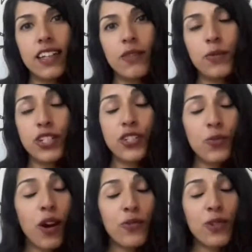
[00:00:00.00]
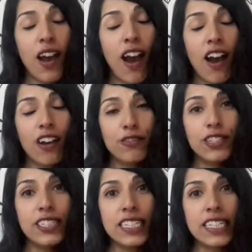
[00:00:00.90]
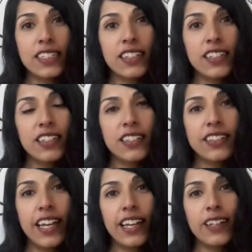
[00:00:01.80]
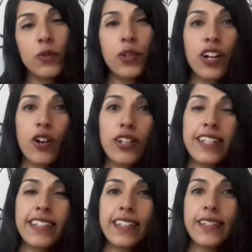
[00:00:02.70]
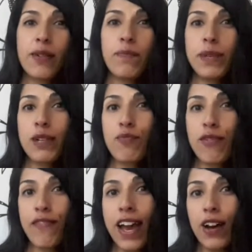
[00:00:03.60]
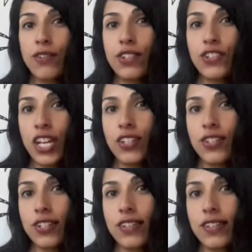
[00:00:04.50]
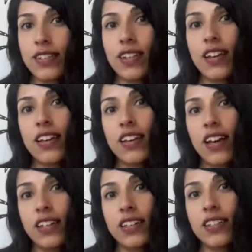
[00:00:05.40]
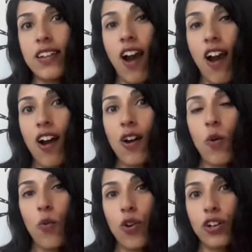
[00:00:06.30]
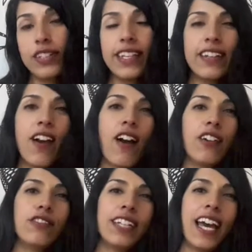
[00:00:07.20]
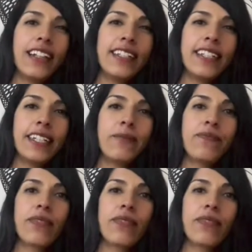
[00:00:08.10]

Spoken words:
which is what we are really, then we are going to see some big, profound changes in our world, in our reality.